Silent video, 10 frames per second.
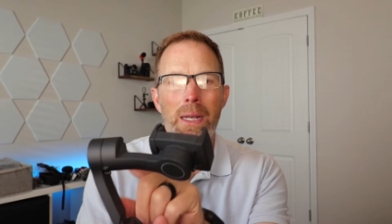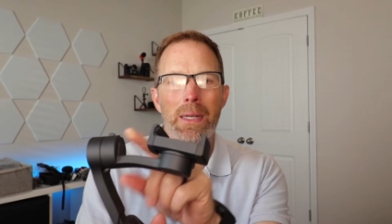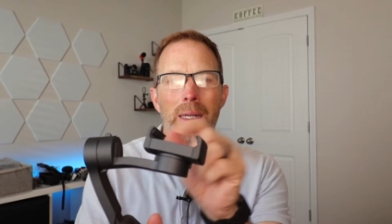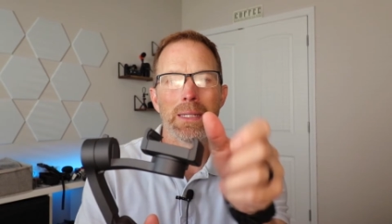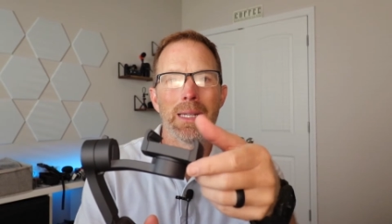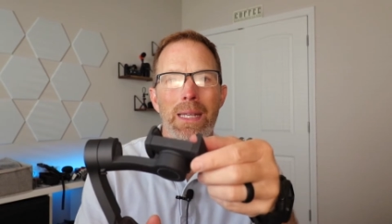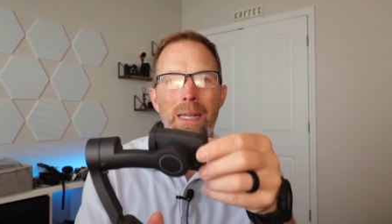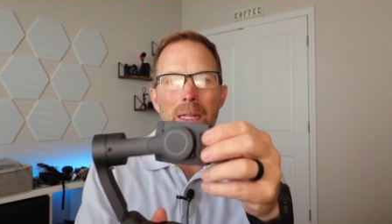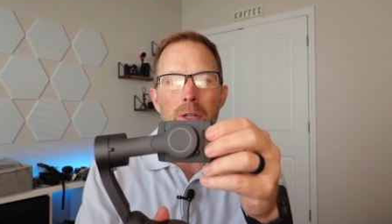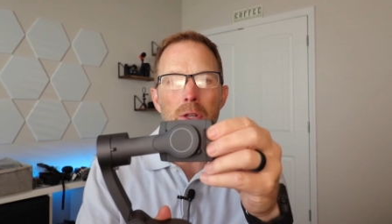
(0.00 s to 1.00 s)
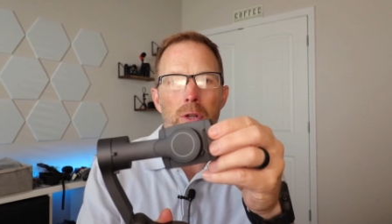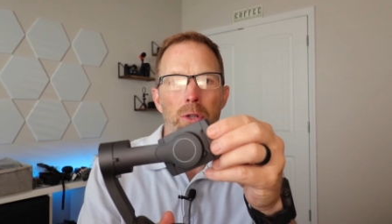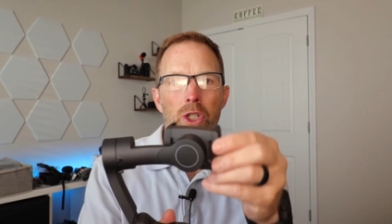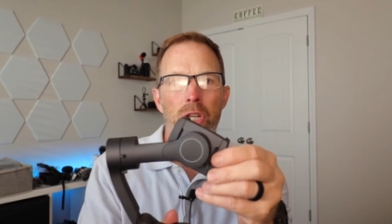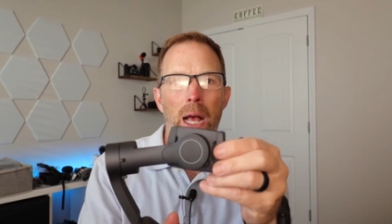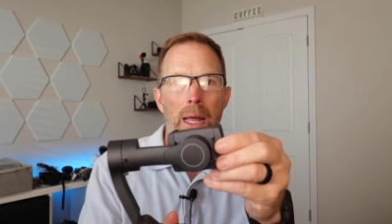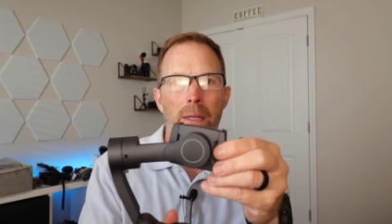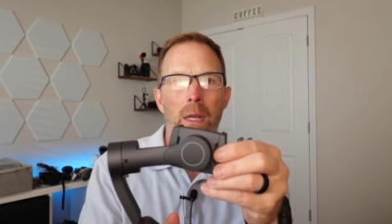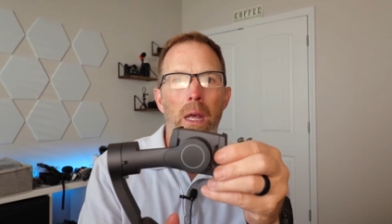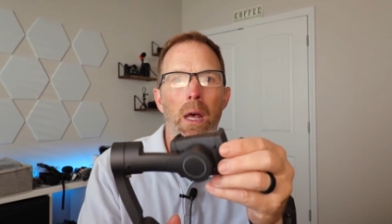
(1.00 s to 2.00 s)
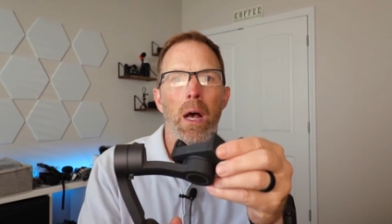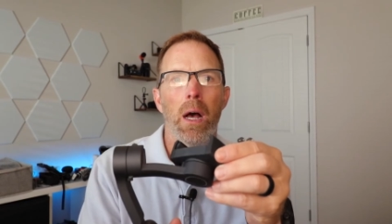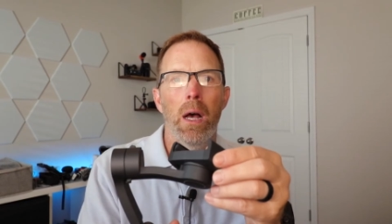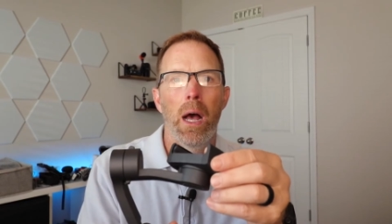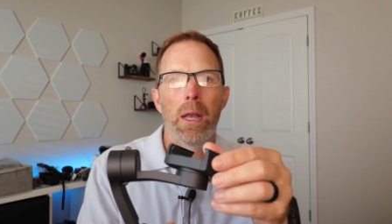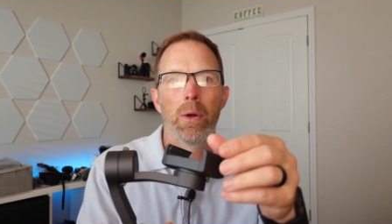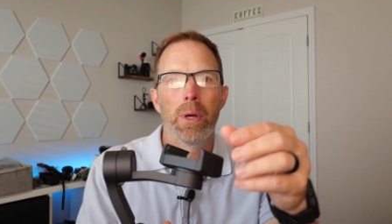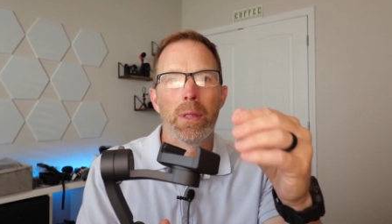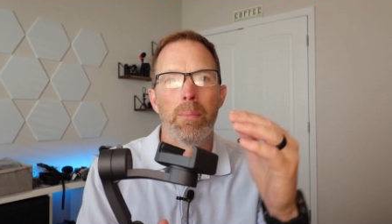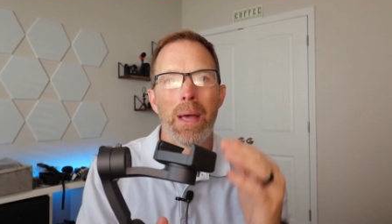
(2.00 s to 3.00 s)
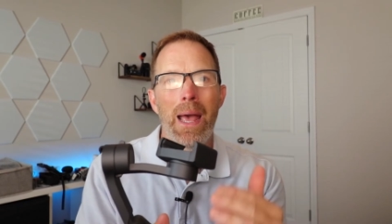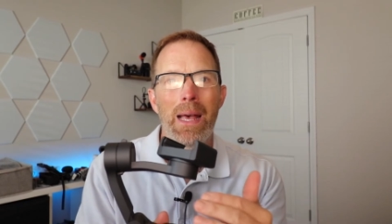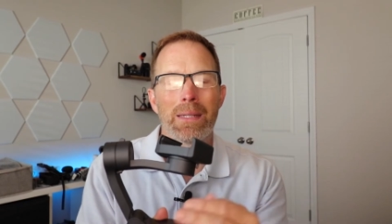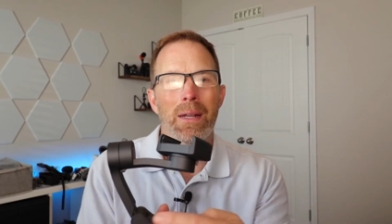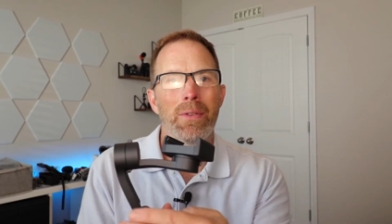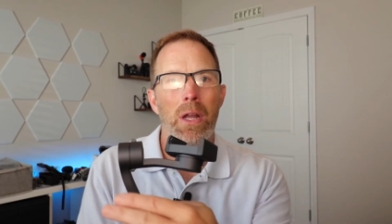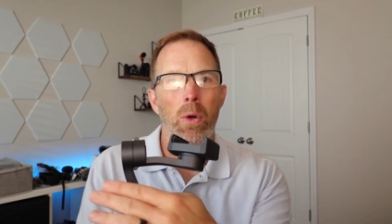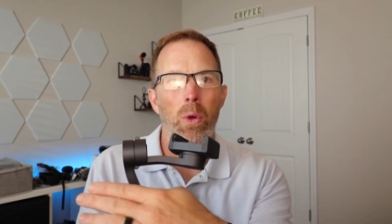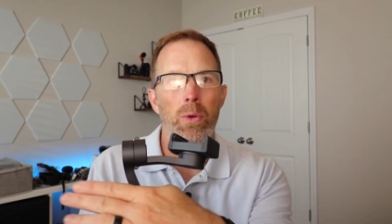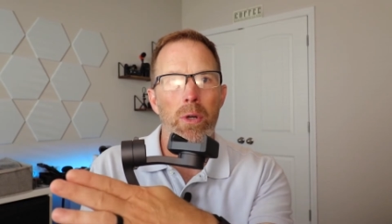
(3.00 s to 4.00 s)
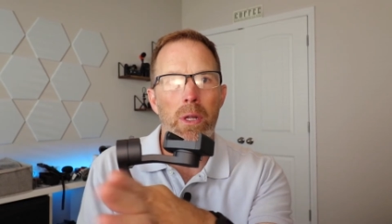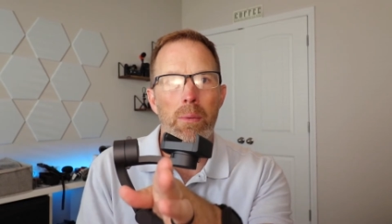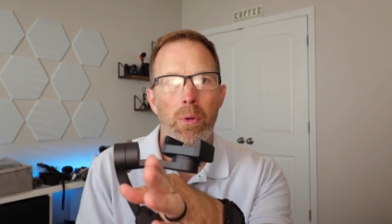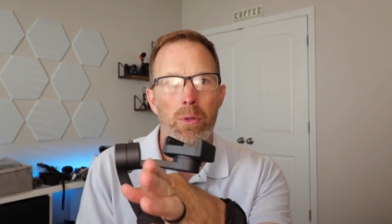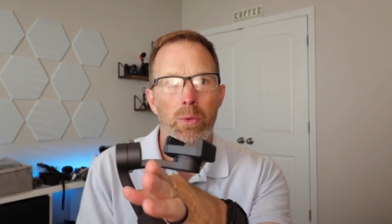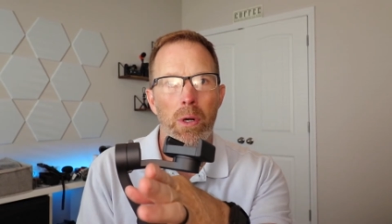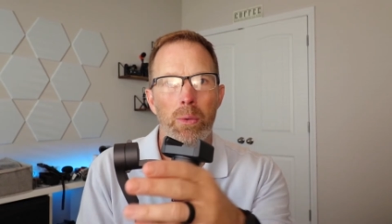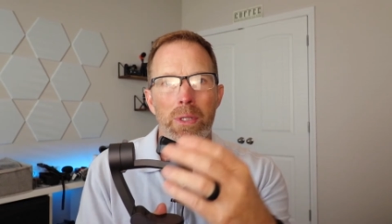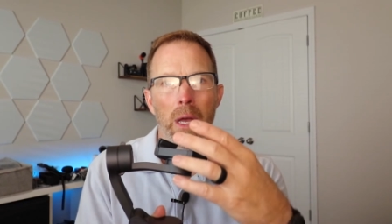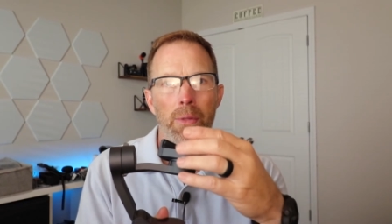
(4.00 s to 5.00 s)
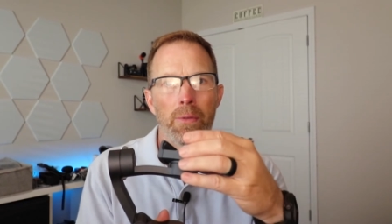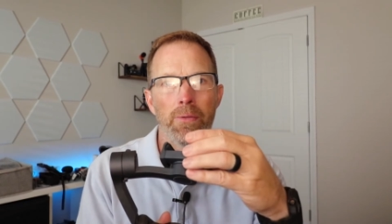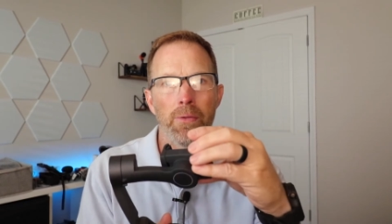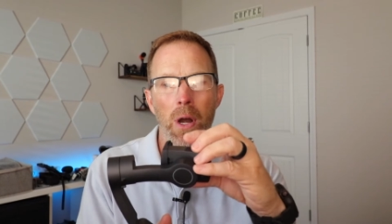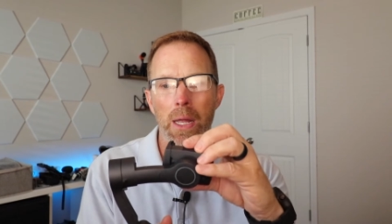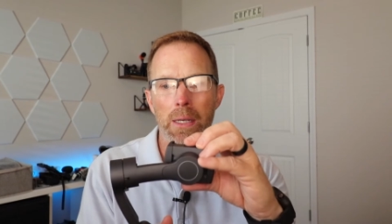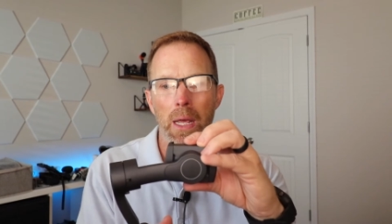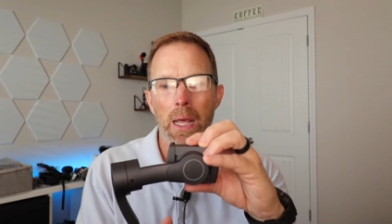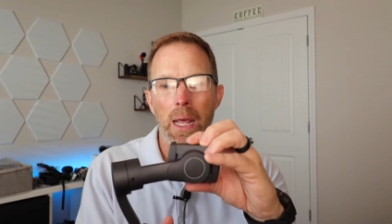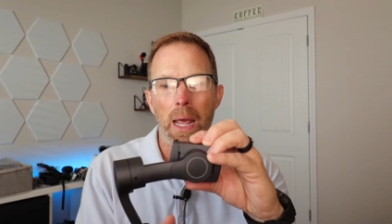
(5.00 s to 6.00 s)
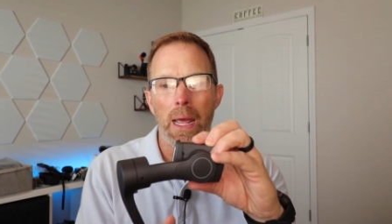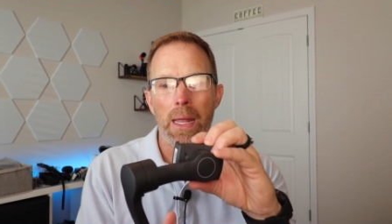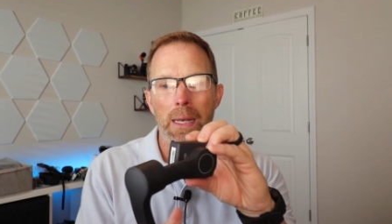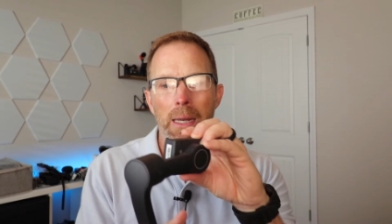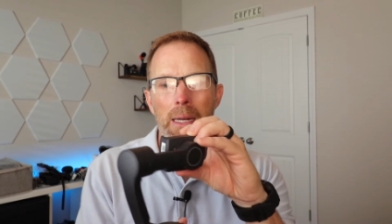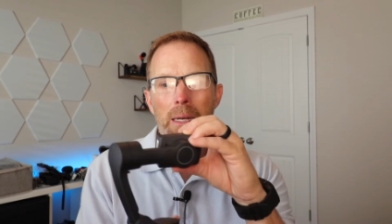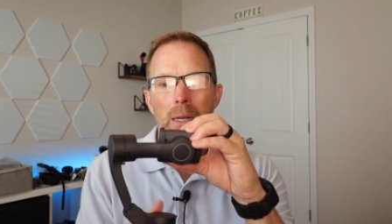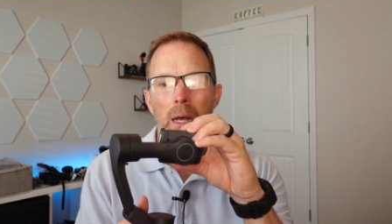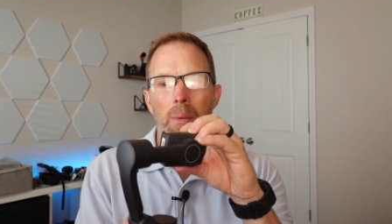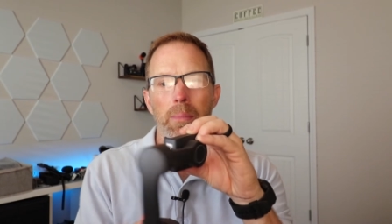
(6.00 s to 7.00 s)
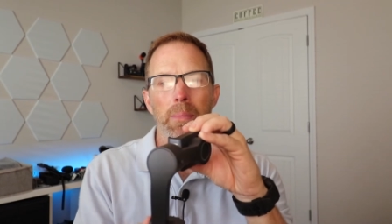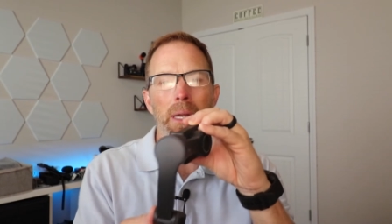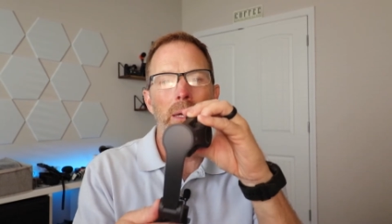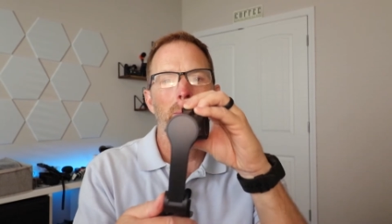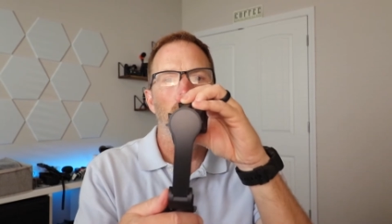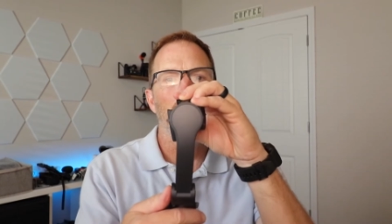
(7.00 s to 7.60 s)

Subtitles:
it doesn't get into your shot. I know in the past I've got older gimbals where it was out in the front and it ended up being more